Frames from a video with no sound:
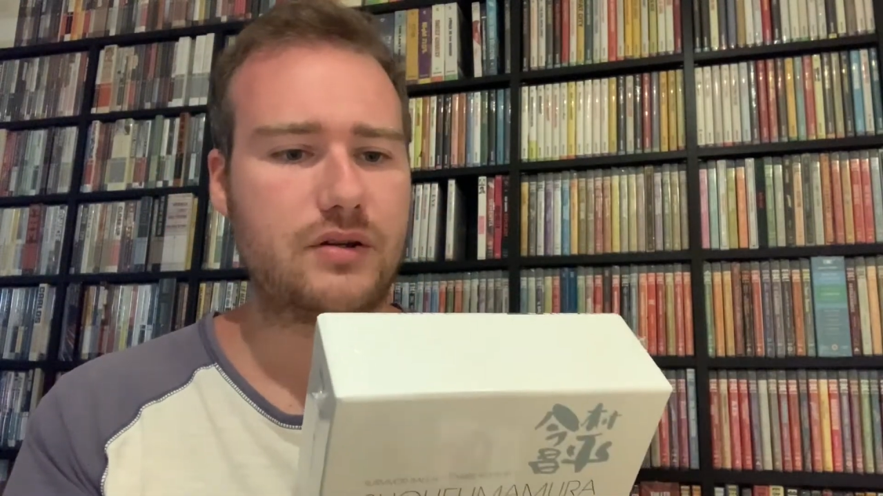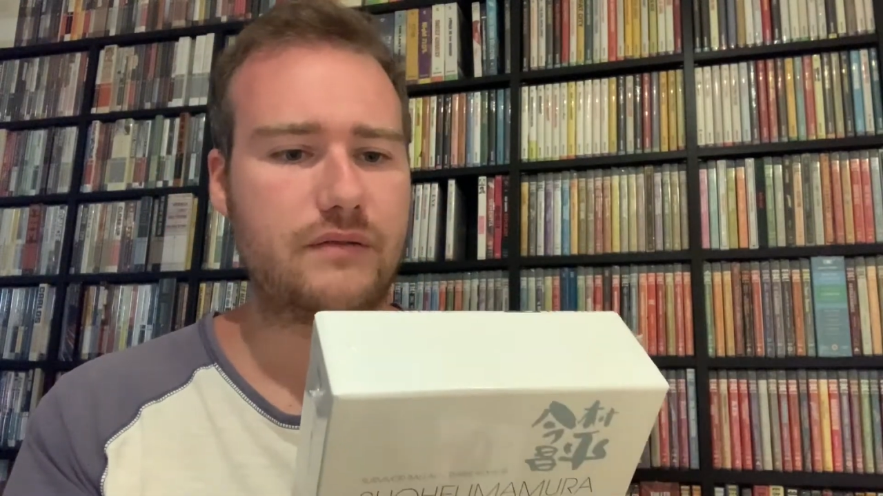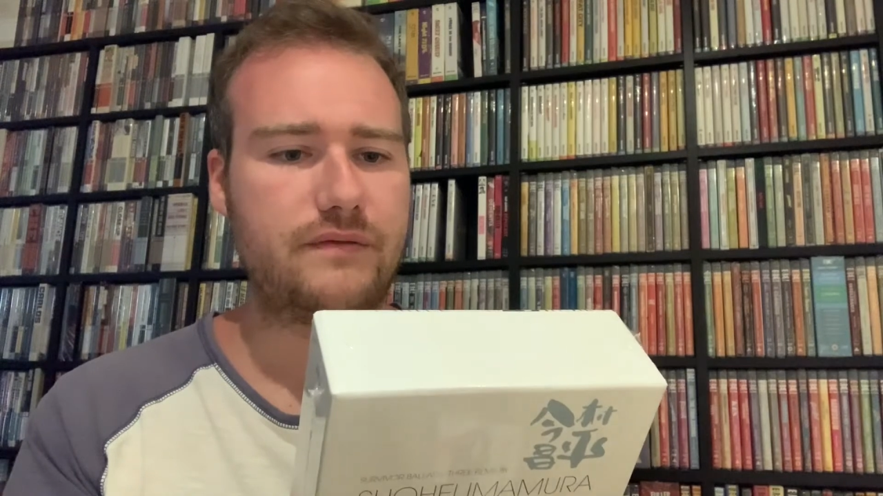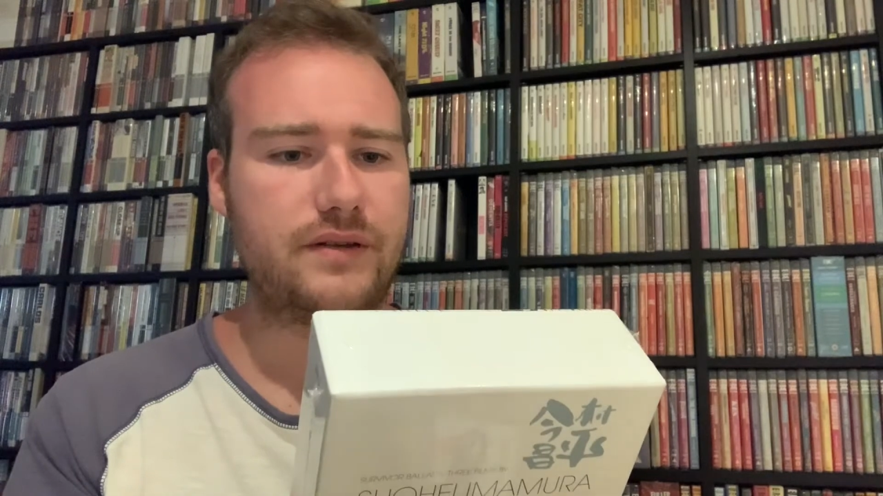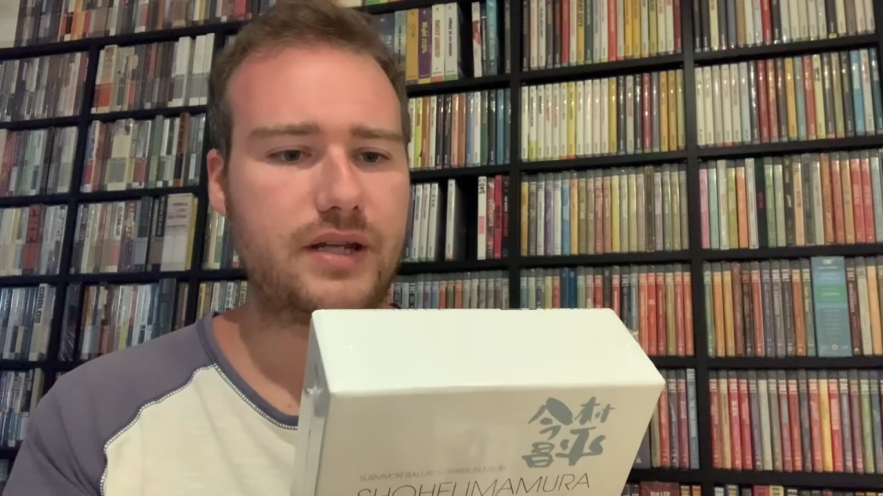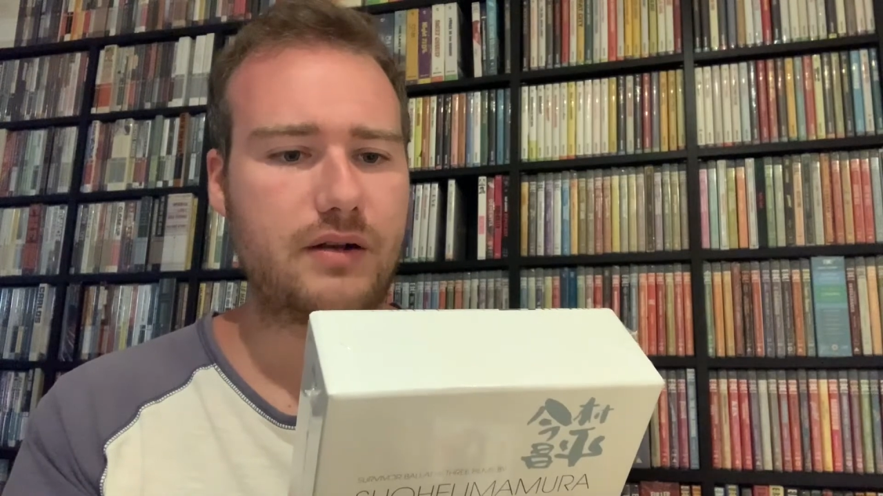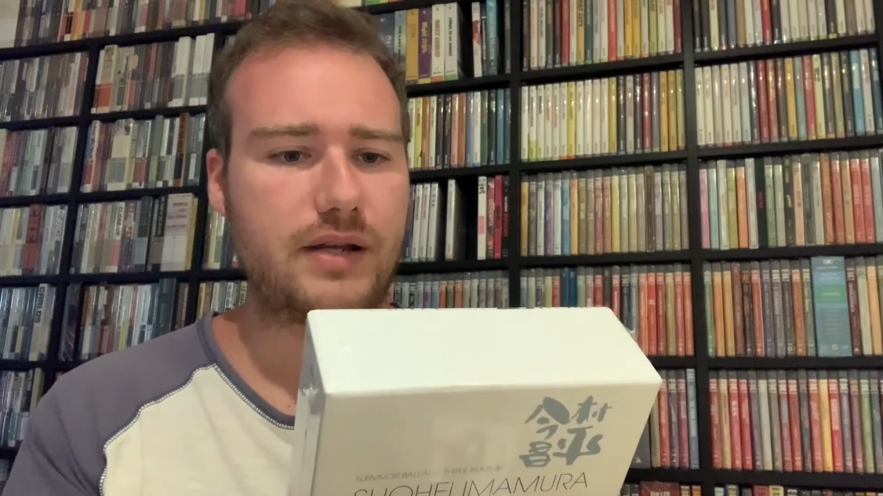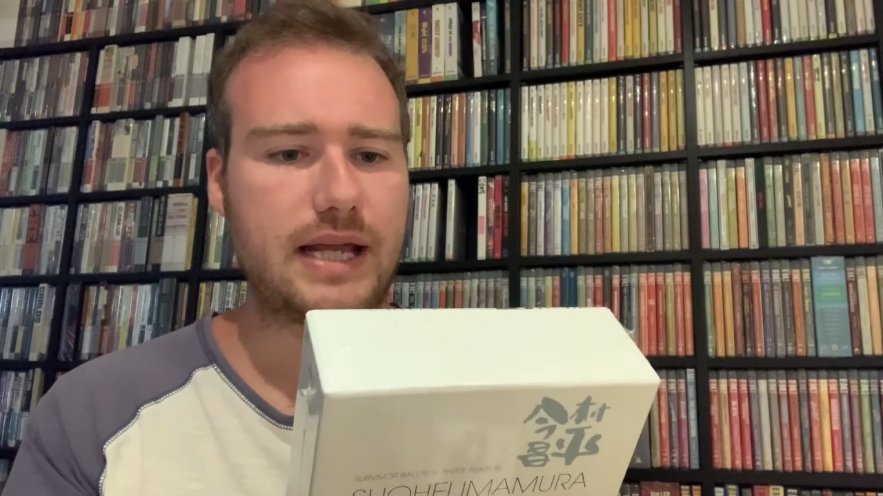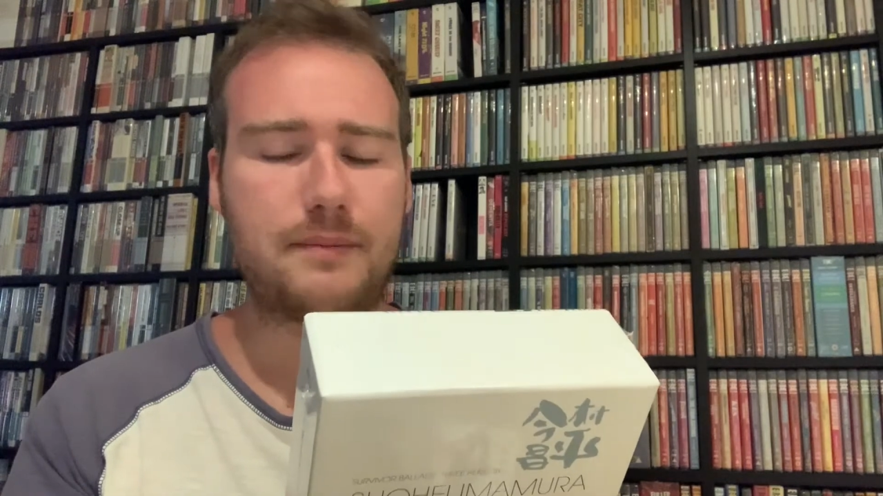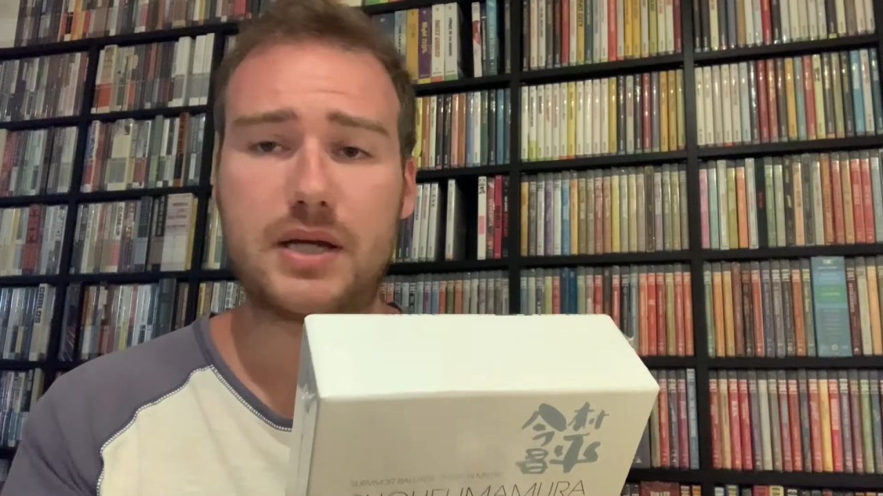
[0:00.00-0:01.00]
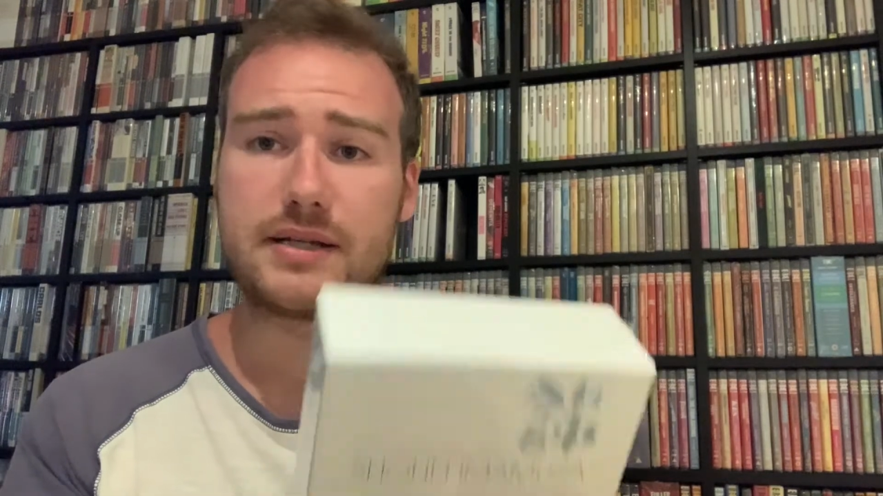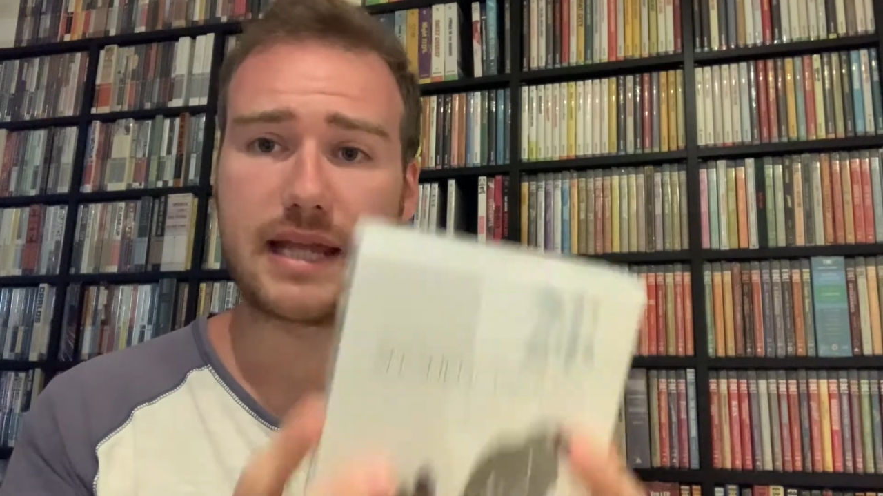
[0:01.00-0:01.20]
of Narayama